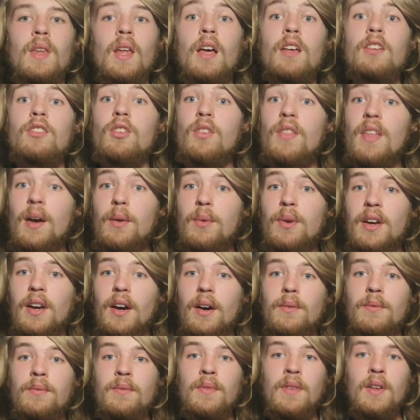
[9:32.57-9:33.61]
So there we
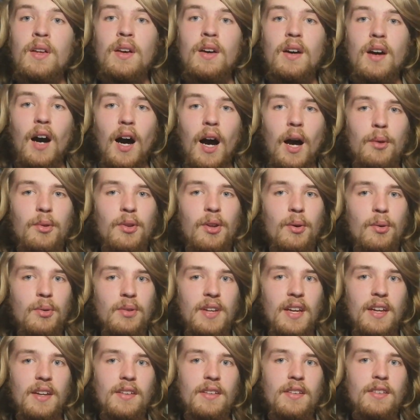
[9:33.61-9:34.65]
go. I was able to
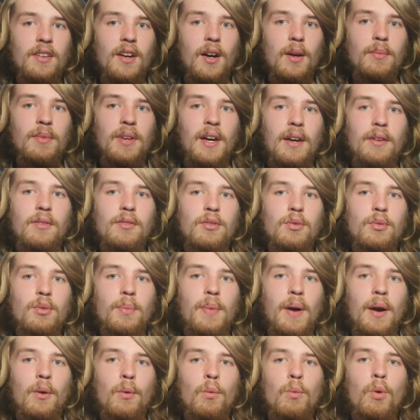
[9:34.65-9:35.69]
get the time down to
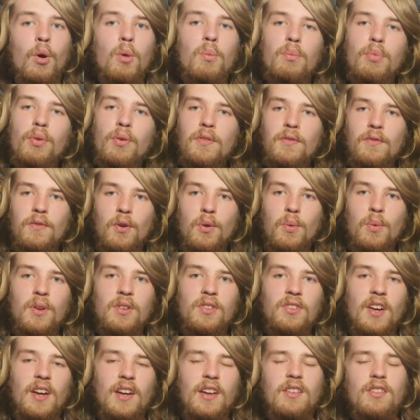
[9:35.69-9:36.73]
about 1.41
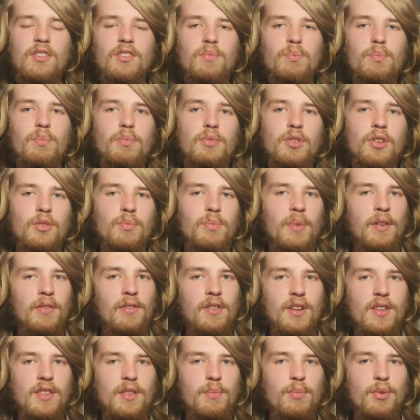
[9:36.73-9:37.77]
seconds just by
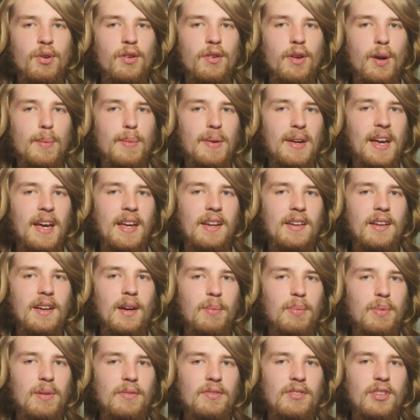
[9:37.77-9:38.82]
running the program again a
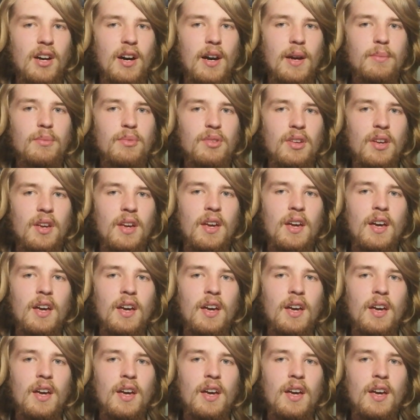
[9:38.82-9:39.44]
couple of times,